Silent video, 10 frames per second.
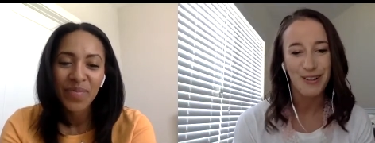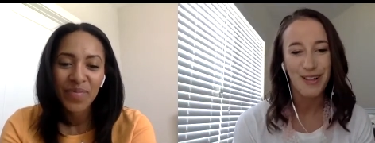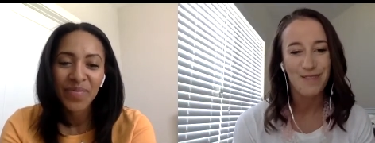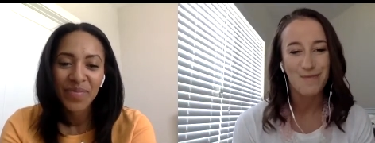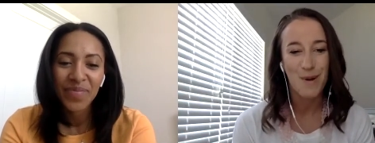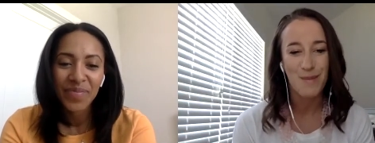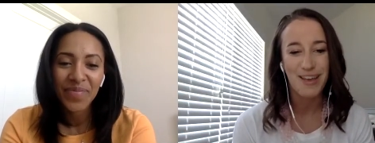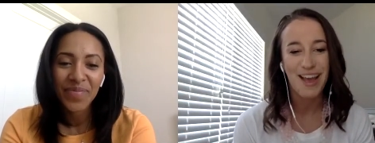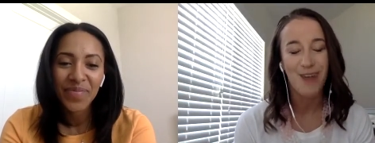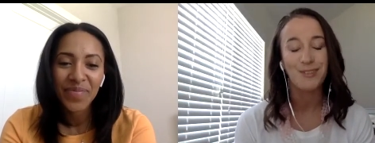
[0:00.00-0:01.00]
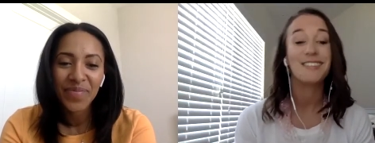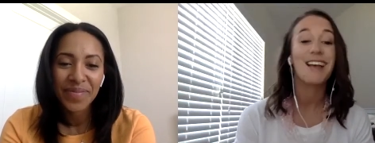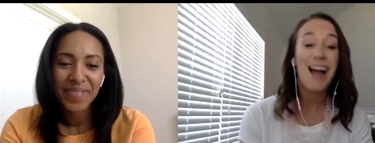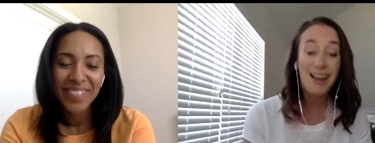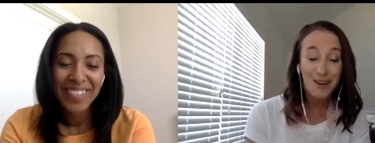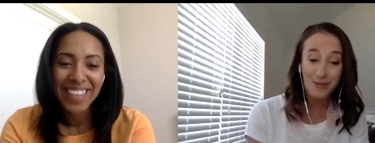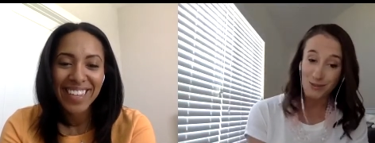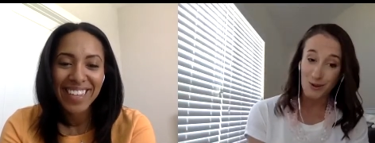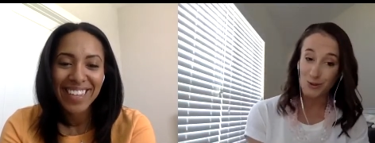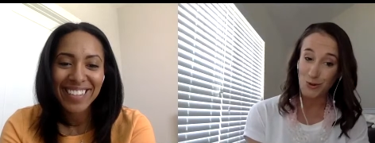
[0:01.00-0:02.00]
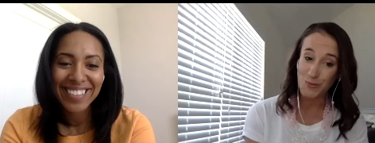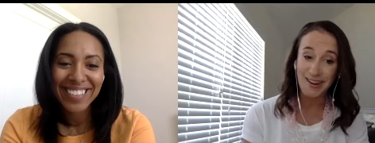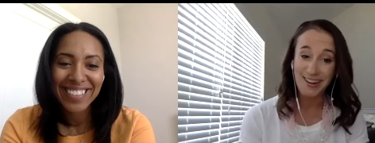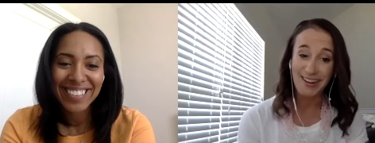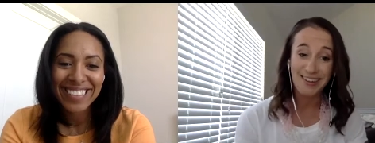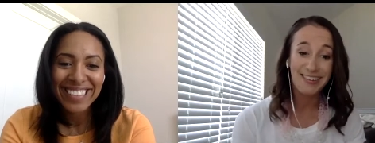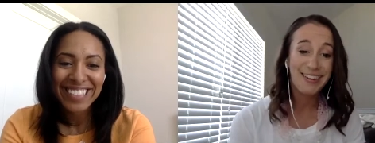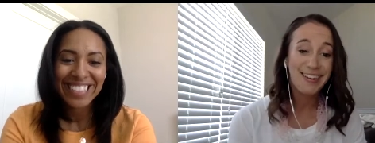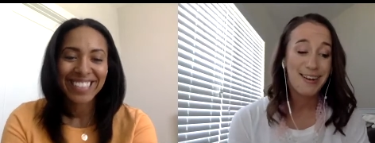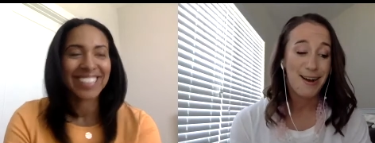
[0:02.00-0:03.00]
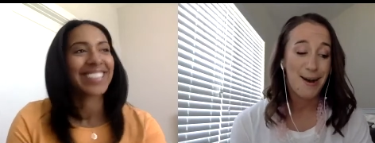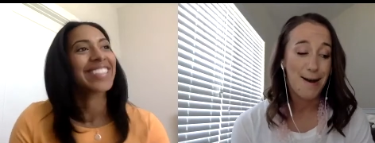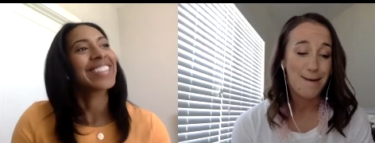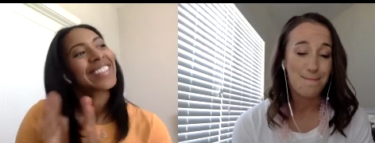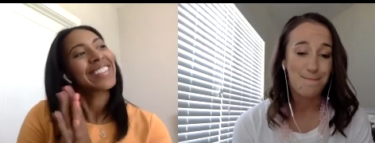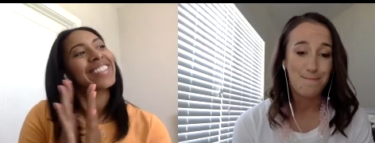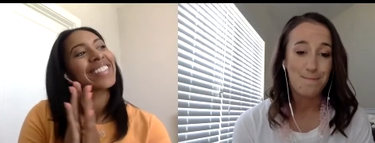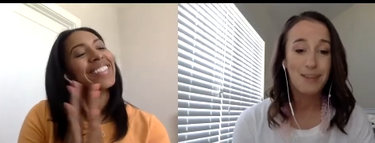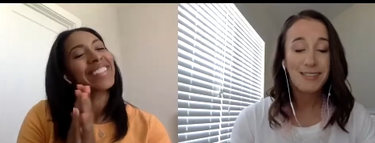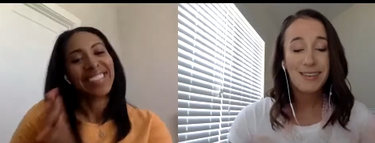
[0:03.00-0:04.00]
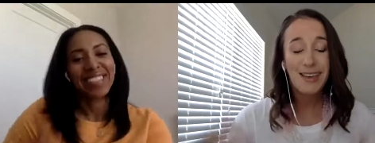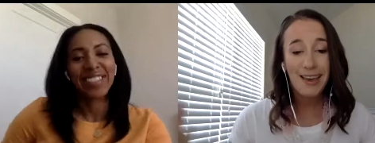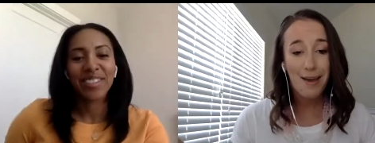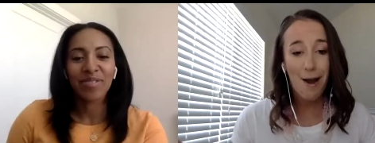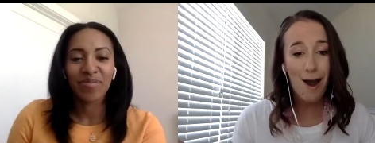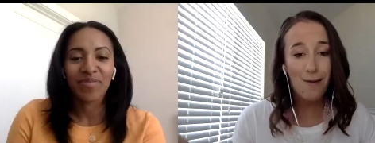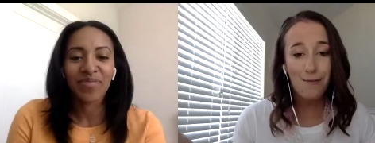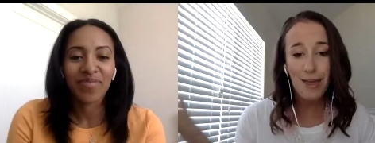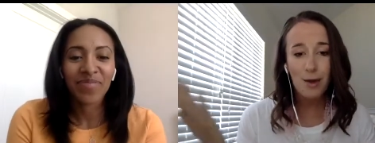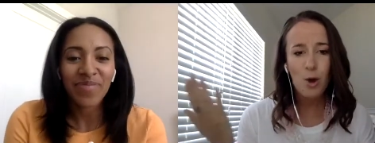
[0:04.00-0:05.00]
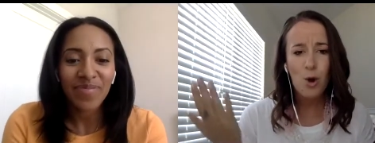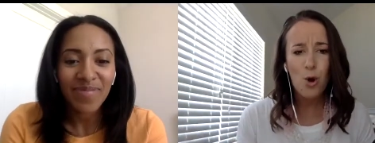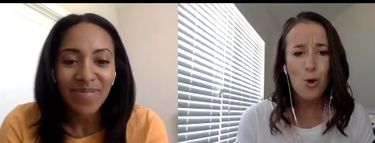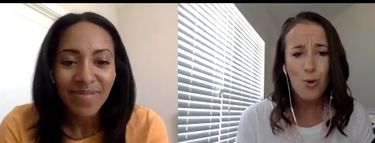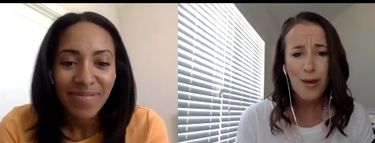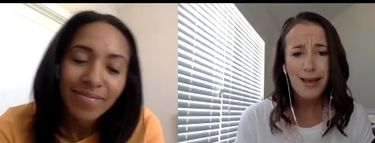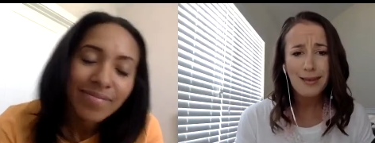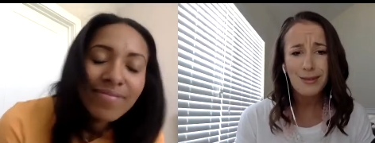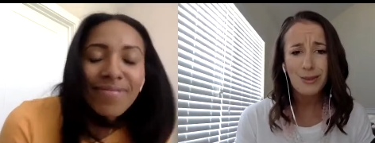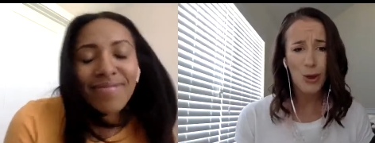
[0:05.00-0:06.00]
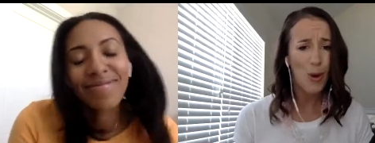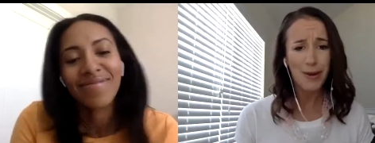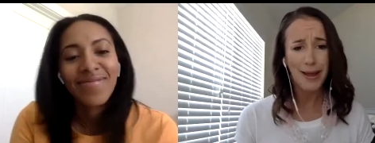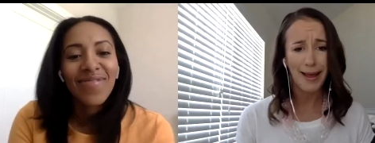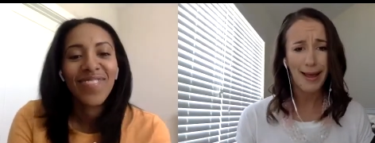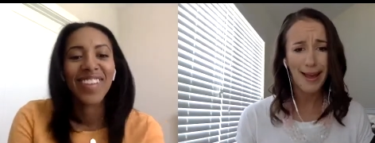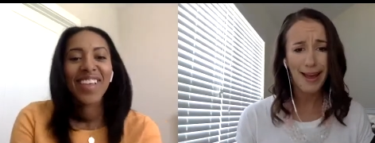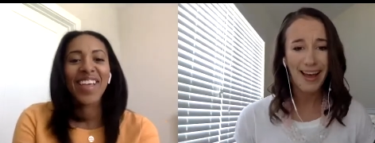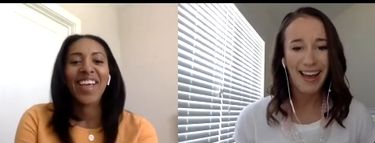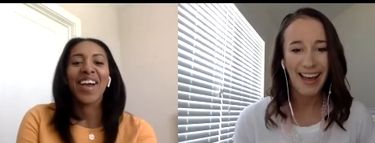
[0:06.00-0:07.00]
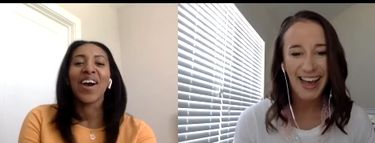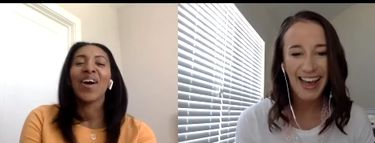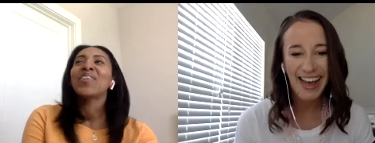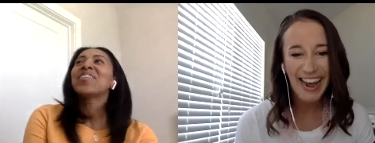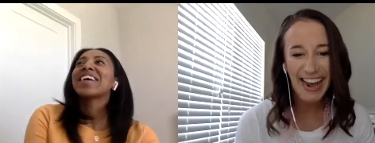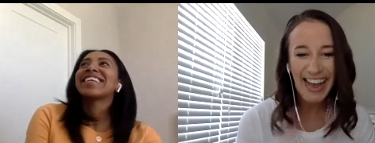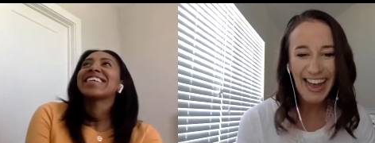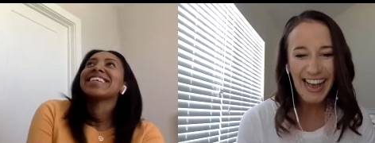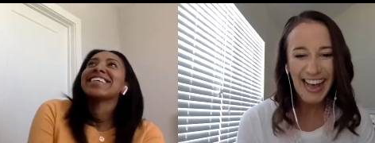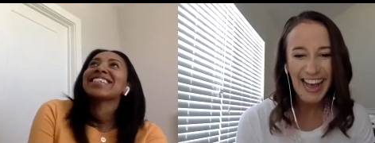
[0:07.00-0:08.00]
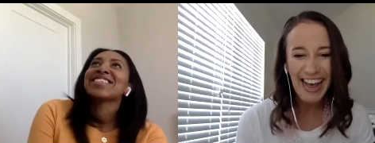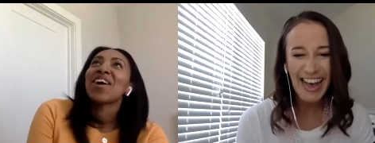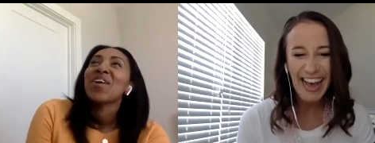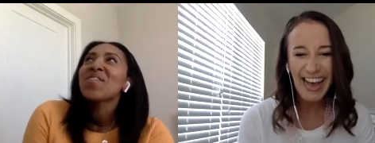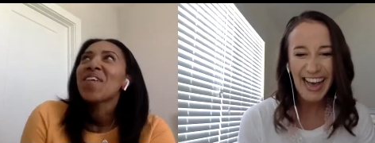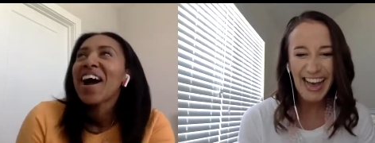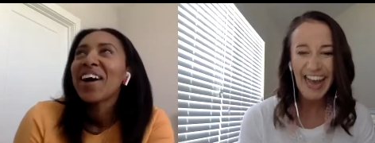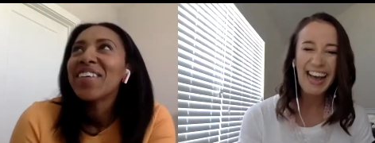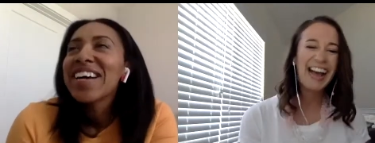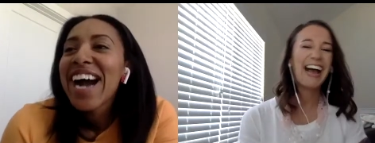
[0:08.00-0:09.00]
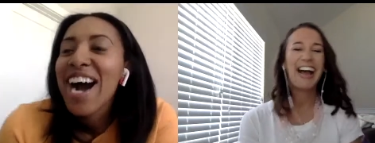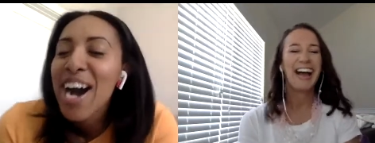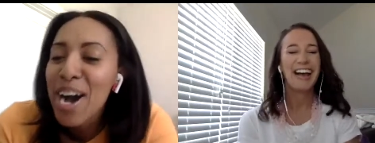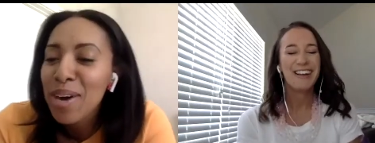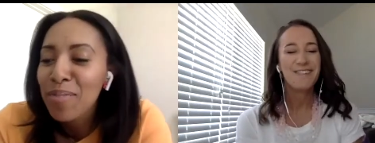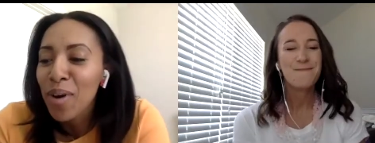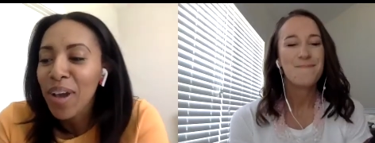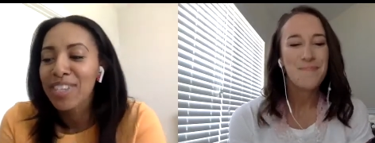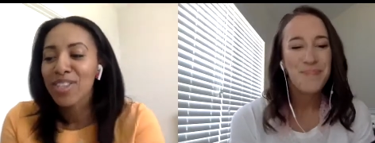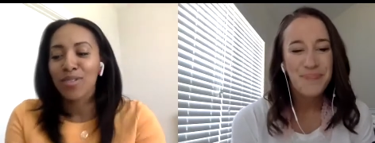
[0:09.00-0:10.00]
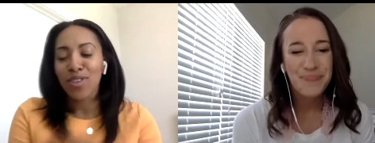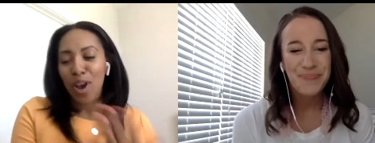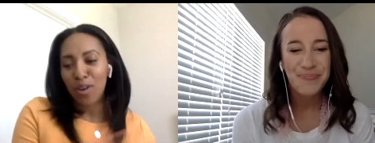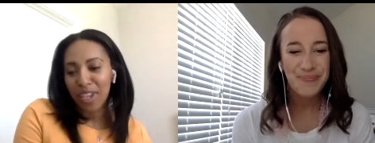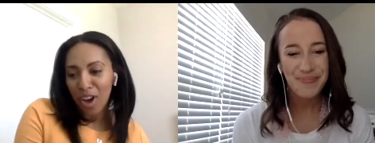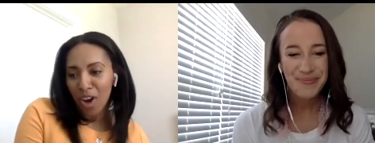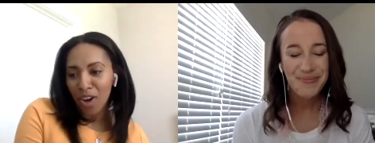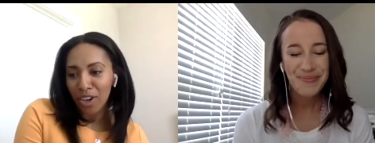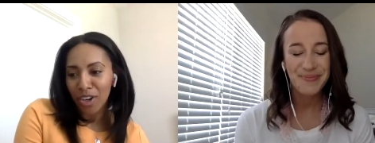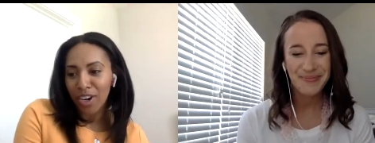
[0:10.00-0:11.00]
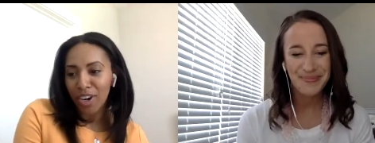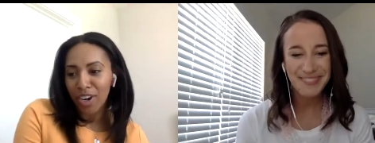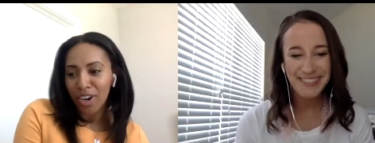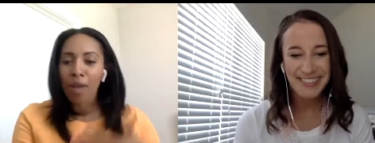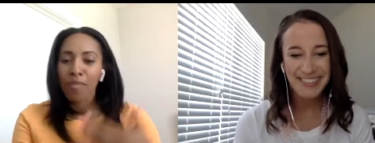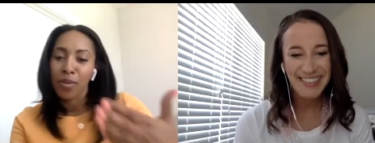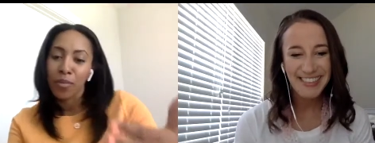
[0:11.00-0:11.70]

Speaker 1: life moment outside of social media. Um, but to kick it off, like who is
Speaker 2: Toni? Oh my God. Oh wow. Um, okay, so Toni Collier. I'm from